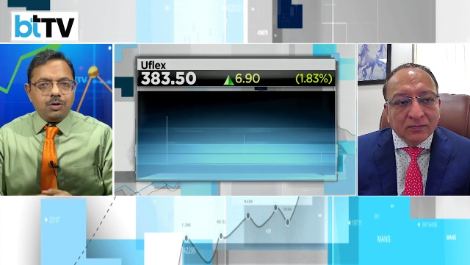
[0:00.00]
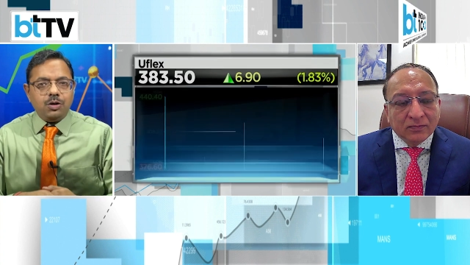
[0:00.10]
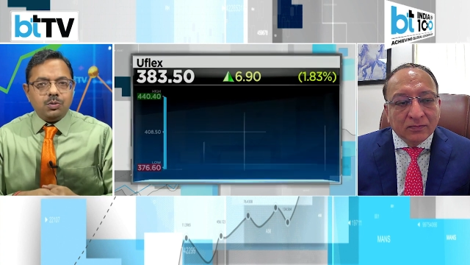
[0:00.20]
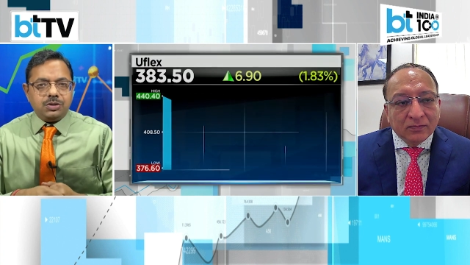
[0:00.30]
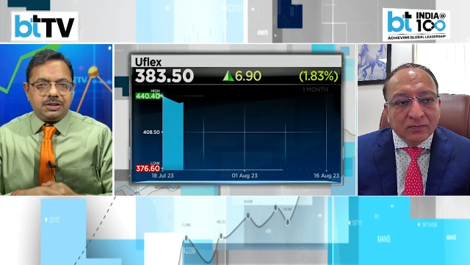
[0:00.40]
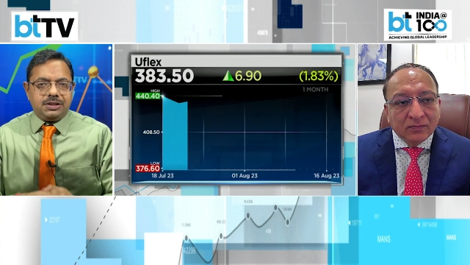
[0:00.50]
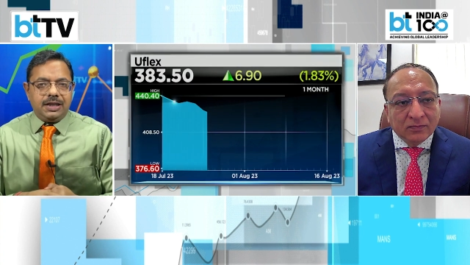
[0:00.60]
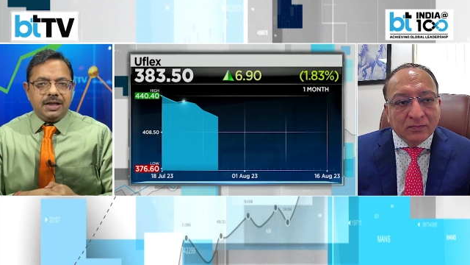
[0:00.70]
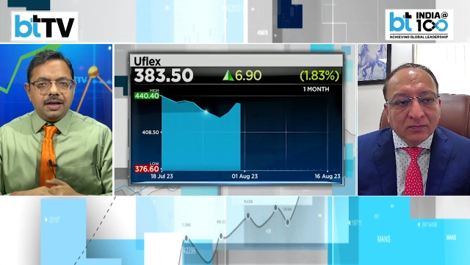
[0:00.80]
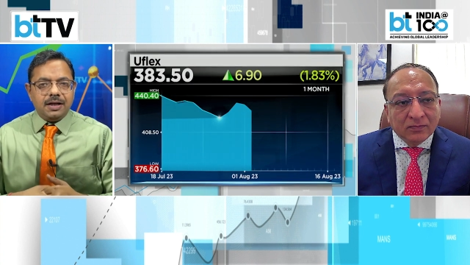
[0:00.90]
Speaker 1: do you
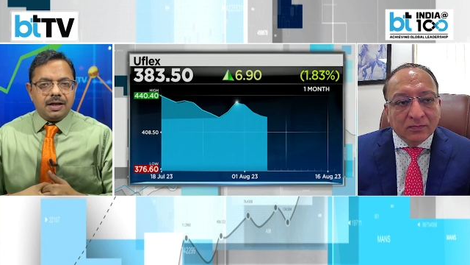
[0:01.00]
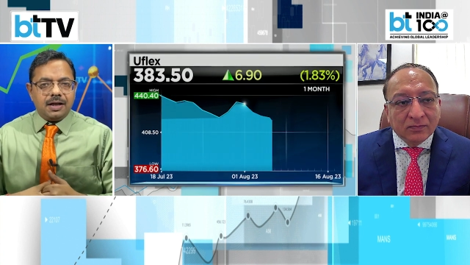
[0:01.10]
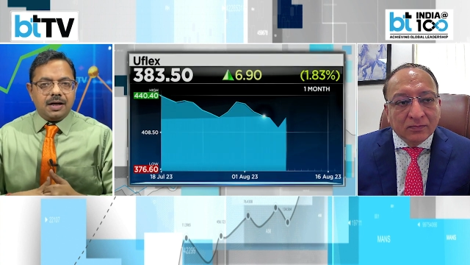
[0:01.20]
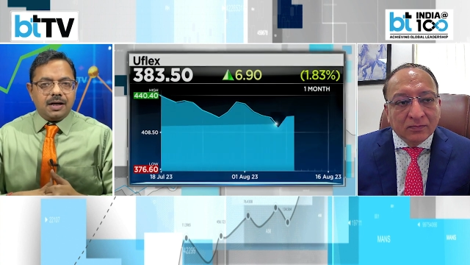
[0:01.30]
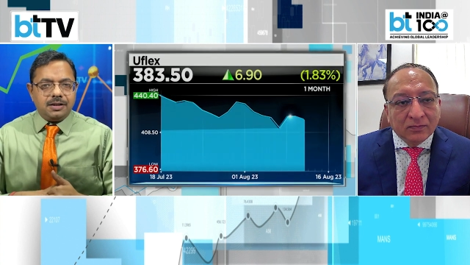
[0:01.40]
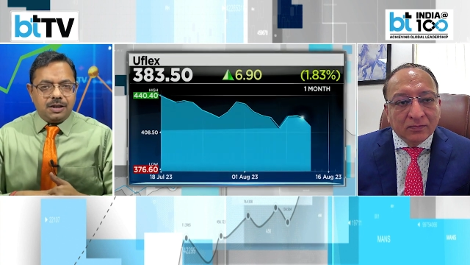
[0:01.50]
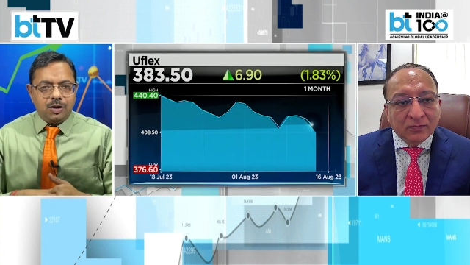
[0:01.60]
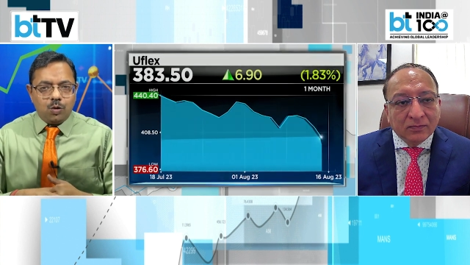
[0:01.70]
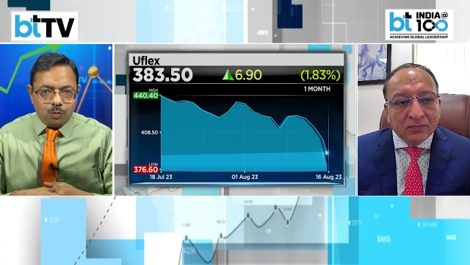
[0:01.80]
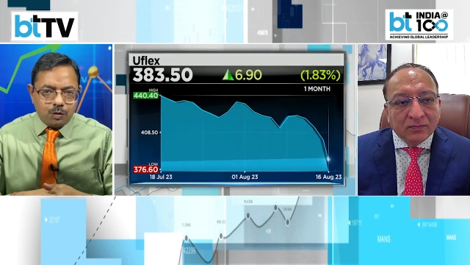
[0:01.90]
see uh,
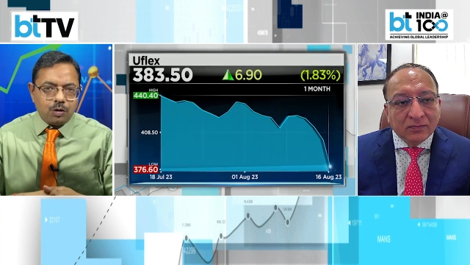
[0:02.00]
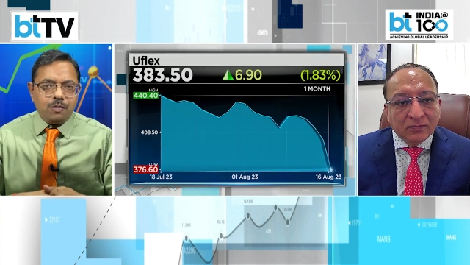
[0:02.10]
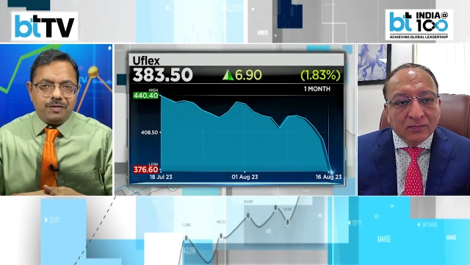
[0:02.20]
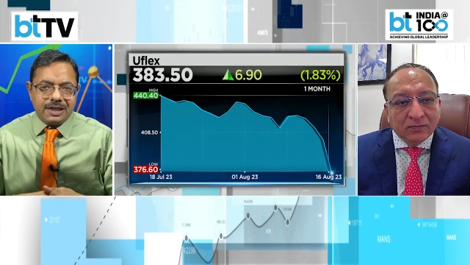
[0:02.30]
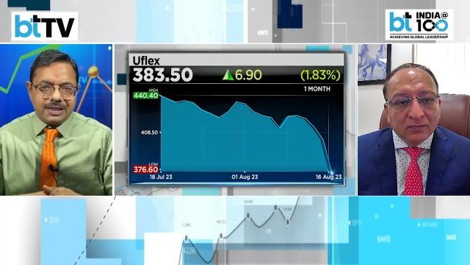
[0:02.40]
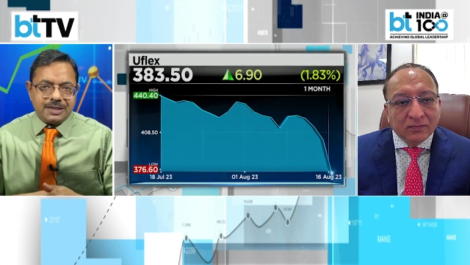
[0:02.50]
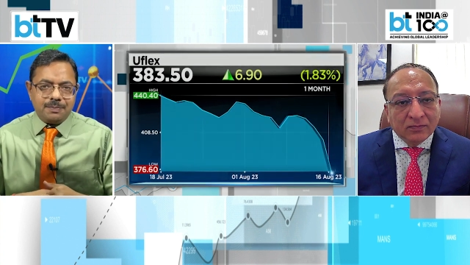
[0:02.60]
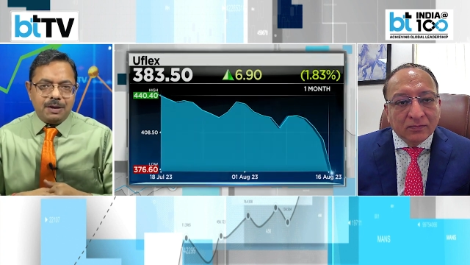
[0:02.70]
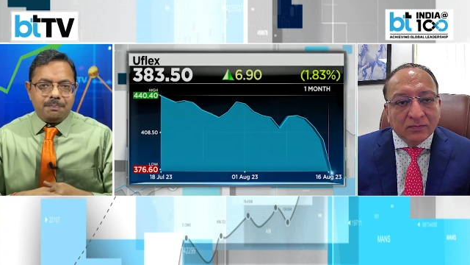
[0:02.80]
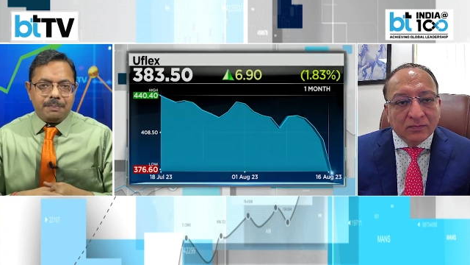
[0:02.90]
the overall
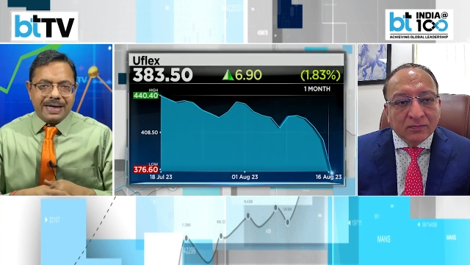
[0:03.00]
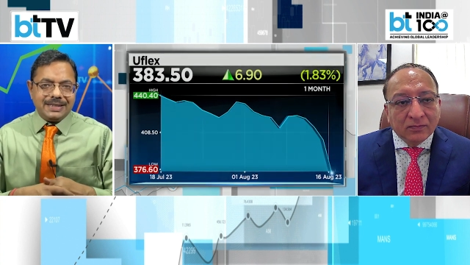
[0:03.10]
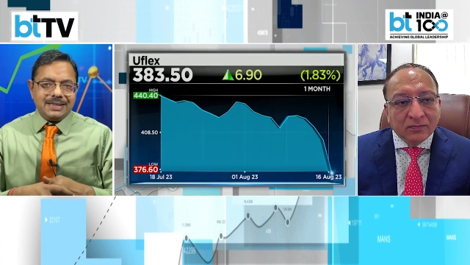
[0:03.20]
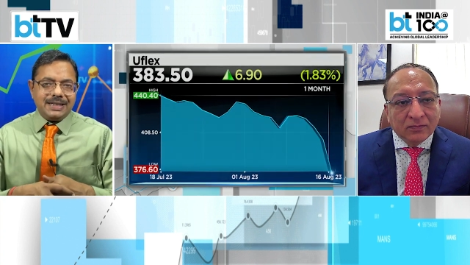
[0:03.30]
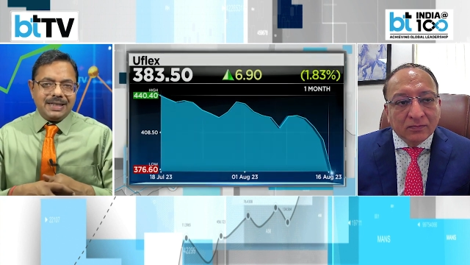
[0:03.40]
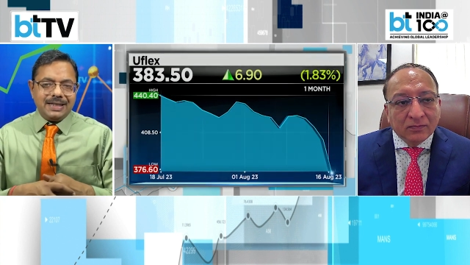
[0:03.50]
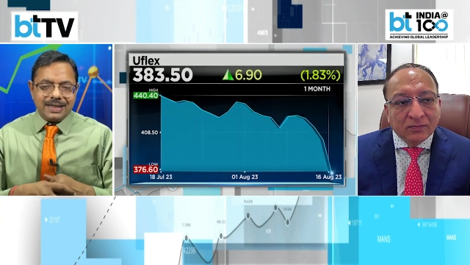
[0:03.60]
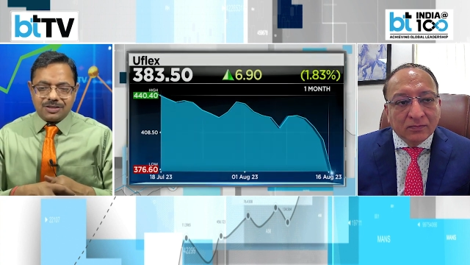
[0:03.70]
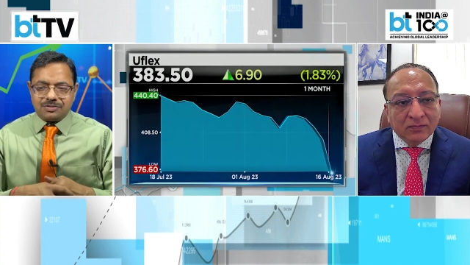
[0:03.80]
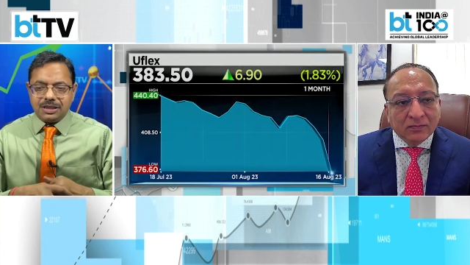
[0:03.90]
flexible packaging
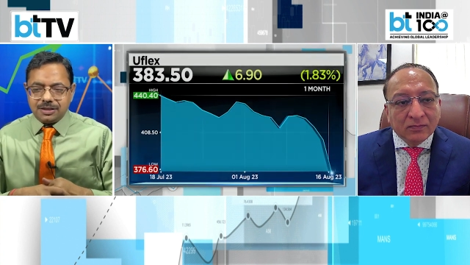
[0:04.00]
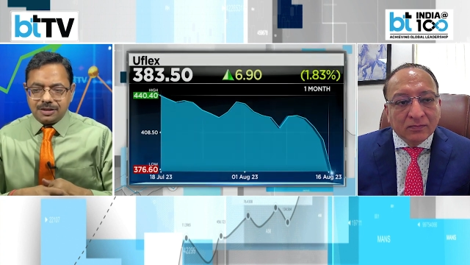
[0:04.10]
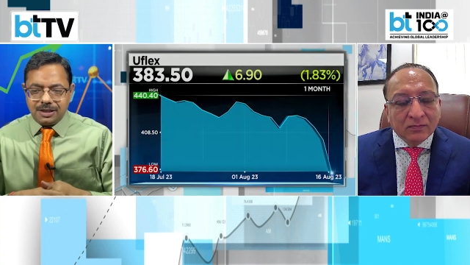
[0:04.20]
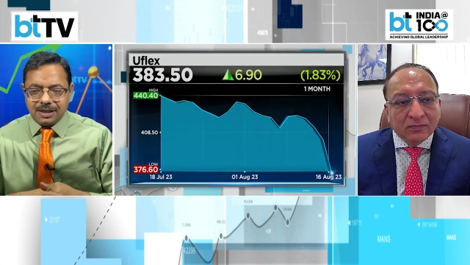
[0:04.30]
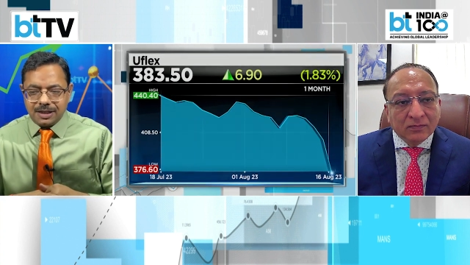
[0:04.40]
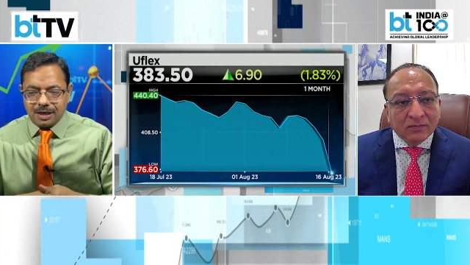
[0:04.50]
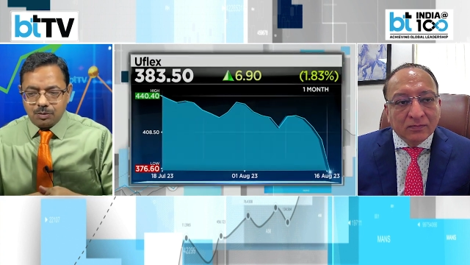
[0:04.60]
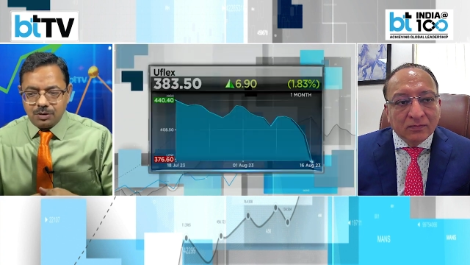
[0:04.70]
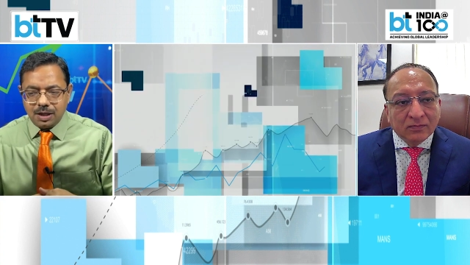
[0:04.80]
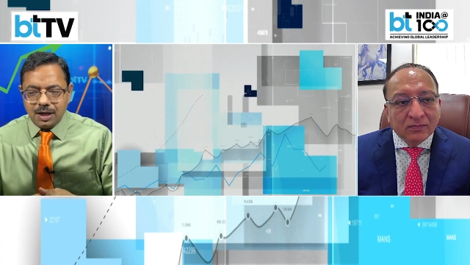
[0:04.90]
industry turning
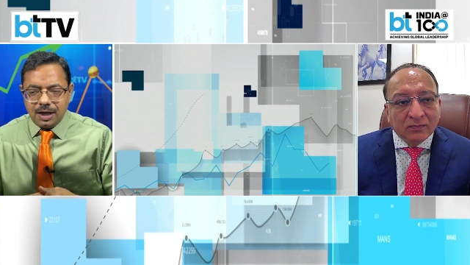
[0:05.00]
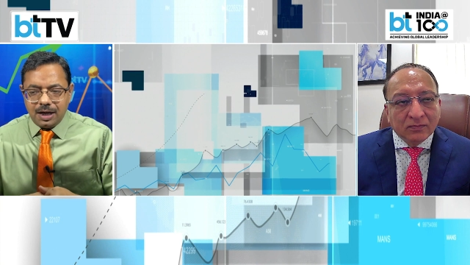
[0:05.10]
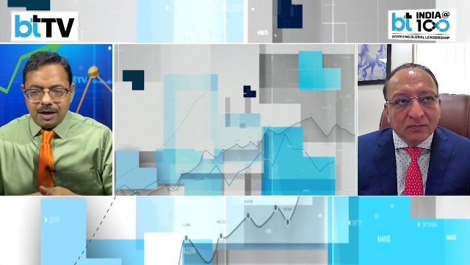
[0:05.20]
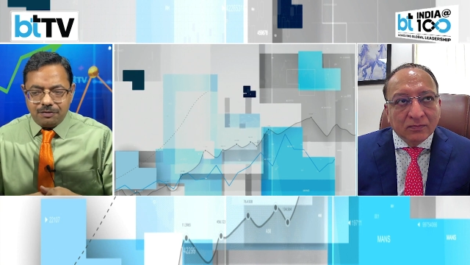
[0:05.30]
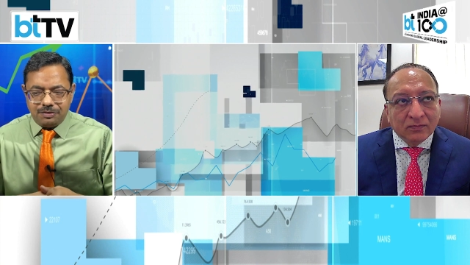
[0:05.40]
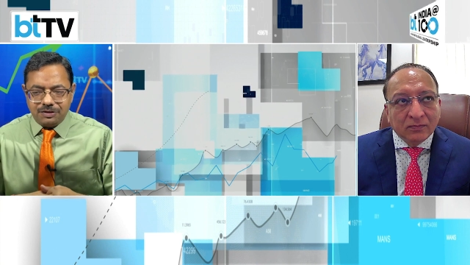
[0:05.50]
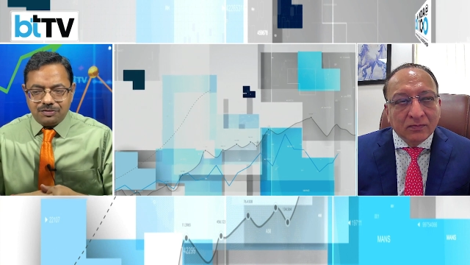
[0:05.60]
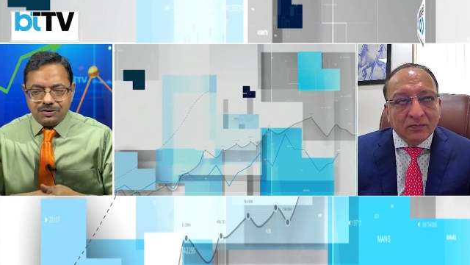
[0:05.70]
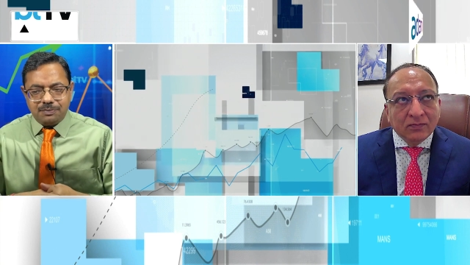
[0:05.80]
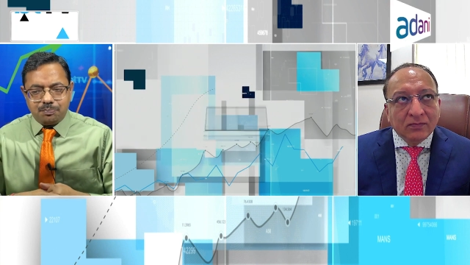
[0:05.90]
around? Uh,
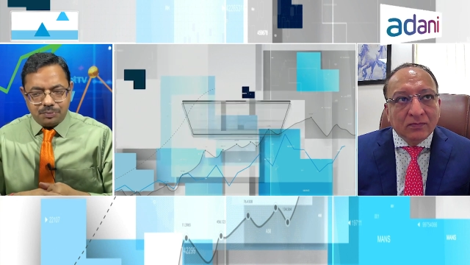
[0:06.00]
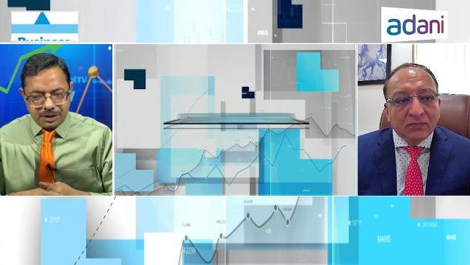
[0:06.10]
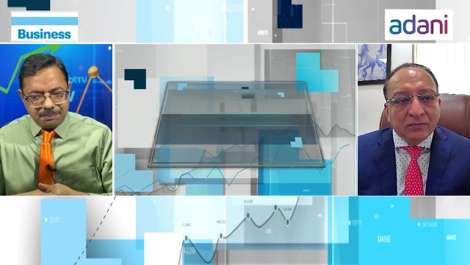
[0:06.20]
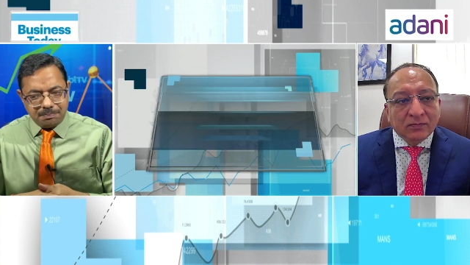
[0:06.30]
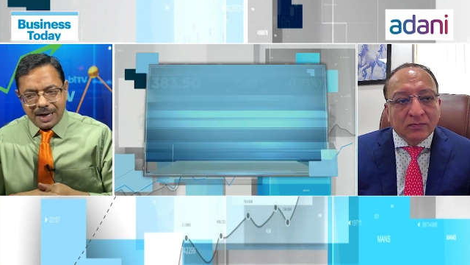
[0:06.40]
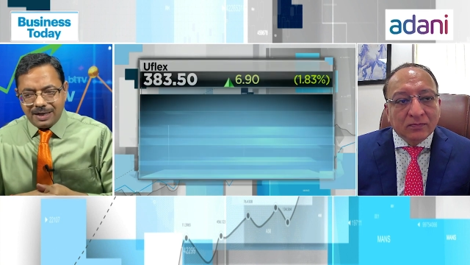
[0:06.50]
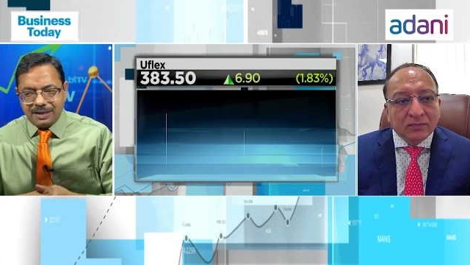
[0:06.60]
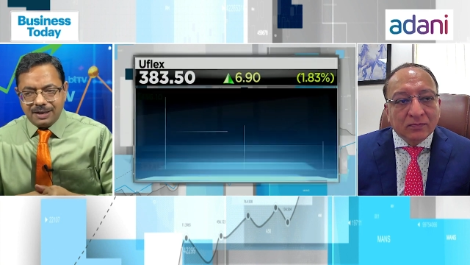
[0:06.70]
we've seen pretty bad